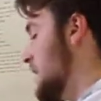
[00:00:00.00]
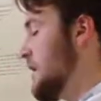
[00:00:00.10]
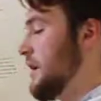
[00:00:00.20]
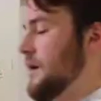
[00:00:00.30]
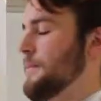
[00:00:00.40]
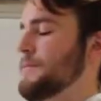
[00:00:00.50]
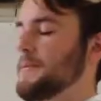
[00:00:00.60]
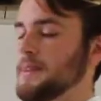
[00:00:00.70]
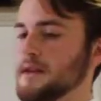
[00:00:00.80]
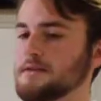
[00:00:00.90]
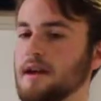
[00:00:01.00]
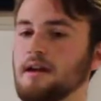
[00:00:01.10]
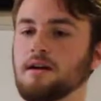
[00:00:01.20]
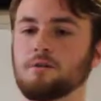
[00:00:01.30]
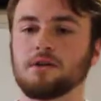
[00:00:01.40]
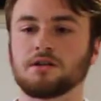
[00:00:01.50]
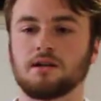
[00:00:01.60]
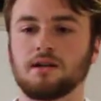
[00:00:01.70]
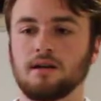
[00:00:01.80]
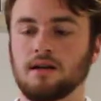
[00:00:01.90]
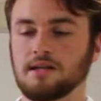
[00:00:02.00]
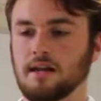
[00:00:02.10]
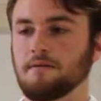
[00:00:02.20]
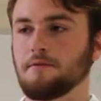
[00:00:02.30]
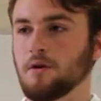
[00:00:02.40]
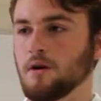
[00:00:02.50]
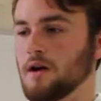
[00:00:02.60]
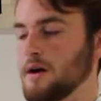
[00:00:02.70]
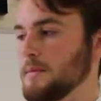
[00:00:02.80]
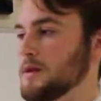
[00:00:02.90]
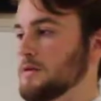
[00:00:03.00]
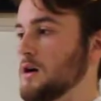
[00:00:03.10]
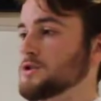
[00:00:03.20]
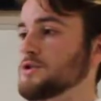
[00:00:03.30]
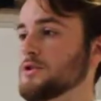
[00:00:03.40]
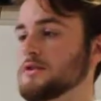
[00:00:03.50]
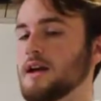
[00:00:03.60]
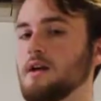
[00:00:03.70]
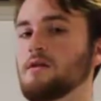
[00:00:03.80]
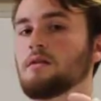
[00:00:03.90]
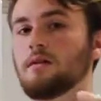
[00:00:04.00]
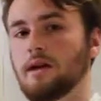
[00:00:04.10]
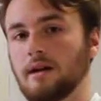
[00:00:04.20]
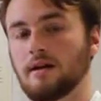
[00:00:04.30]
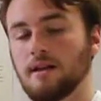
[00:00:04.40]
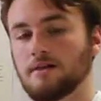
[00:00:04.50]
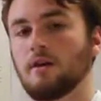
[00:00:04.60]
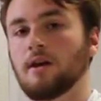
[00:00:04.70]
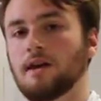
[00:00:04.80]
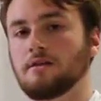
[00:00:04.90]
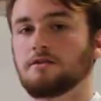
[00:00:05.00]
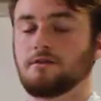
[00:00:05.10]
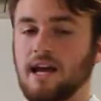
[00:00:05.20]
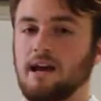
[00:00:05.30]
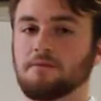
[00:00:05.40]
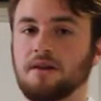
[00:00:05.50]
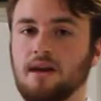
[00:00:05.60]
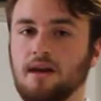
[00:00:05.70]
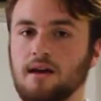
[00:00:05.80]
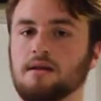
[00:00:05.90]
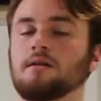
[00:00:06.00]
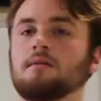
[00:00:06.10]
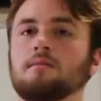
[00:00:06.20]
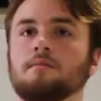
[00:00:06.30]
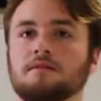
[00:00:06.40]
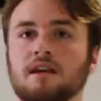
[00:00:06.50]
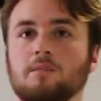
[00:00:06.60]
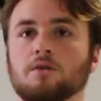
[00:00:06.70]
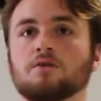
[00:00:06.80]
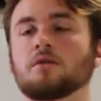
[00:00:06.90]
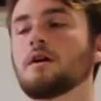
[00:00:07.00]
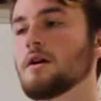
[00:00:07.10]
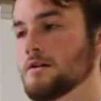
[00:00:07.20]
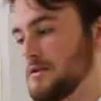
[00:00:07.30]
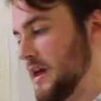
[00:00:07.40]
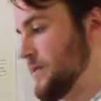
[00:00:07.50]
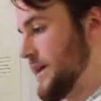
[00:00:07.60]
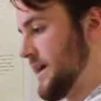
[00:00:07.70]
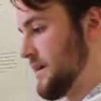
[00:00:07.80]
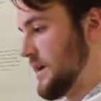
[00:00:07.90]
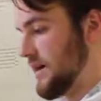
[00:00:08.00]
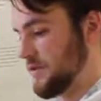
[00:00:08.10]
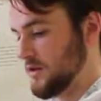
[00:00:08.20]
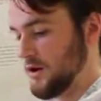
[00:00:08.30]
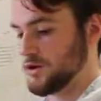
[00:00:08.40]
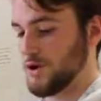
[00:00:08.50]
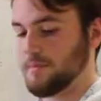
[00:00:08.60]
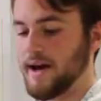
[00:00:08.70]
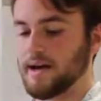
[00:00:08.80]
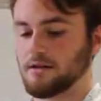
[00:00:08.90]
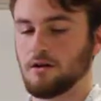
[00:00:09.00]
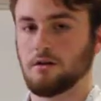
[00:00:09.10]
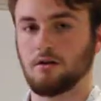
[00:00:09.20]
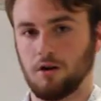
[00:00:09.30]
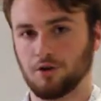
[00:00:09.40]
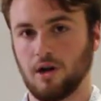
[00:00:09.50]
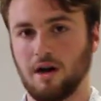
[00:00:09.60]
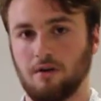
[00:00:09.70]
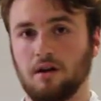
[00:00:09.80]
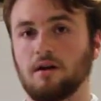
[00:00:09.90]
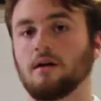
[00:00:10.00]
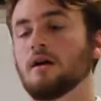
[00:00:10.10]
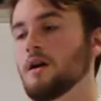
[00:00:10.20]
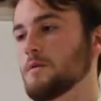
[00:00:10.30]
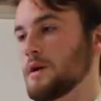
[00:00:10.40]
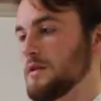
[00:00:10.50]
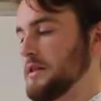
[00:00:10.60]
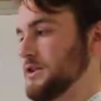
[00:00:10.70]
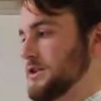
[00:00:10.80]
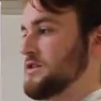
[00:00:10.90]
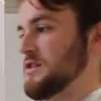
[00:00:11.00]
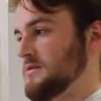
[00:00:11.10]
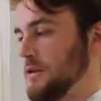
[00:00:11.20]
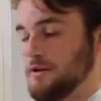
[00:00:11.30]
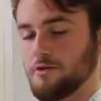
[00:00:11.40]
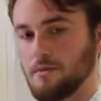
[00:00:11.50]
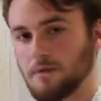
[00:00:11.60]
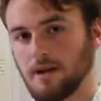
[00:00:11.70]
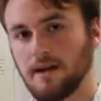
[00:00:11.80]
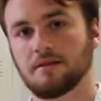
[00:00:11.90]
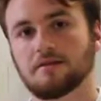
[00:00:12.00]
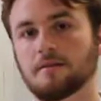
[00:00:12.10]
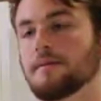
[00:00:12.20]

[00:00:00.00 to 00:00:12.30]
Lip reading: Because I originally intended for larger scale, like installing into dams and skimmers, so that way it can have a larger impact on a larger area rather than just small streams and lakes.